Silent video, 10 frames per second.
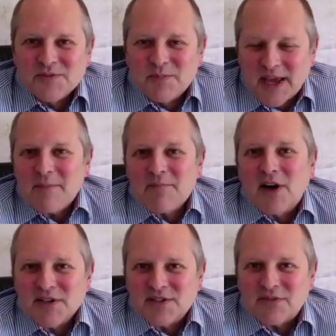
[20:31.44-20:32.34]
became
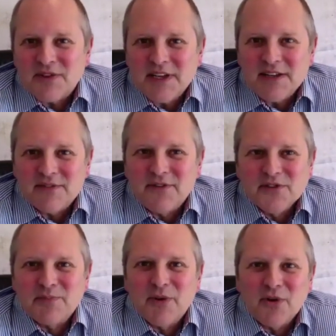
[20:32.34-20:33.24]
part of the
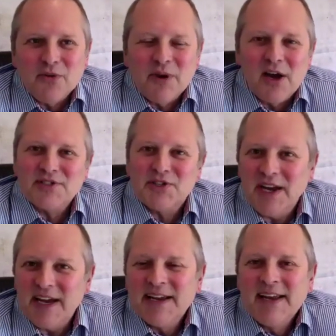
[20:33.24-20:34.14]
Fosber Group last
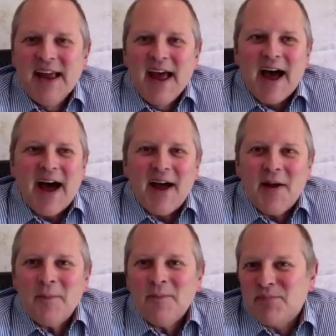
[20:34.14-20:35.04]
year.
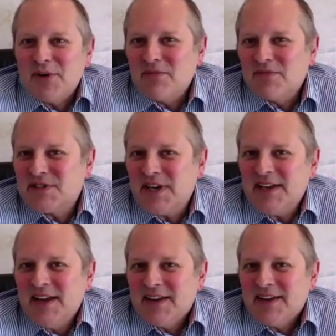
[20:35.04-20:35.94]
But
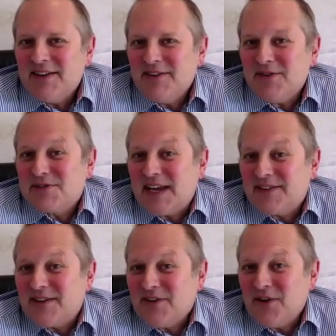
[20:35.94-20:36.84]
obviously, you
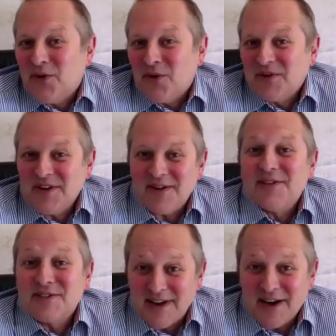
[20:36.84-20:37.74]
said that
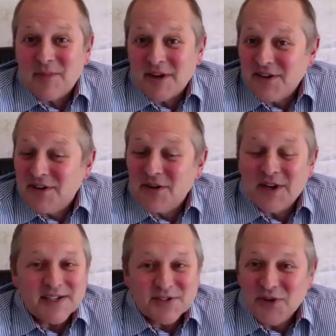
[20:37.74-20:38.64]
the development, you're
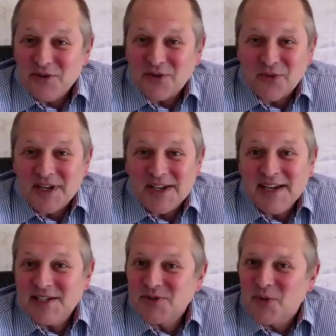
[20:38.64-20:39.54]
looking at 2 to 3
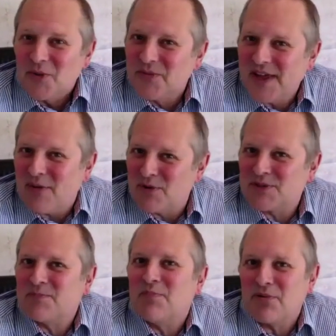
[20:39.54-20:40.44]
years. Well, that
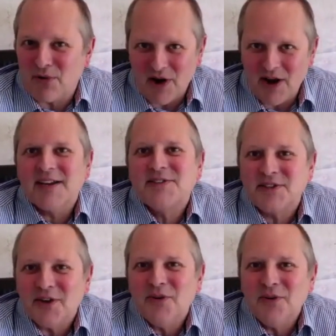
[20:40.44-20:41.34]
was prior
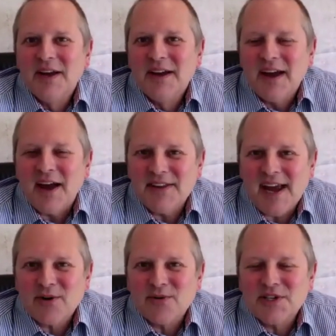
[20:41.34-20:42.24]
to the
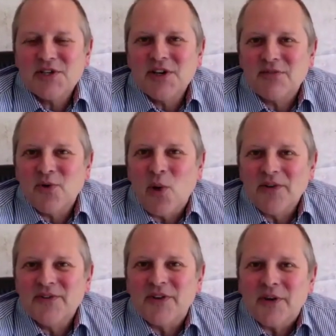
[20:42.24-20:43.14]
acquisition of
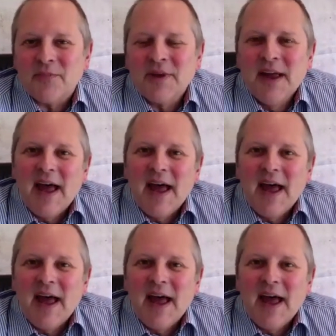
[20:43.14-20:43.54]
Quantum.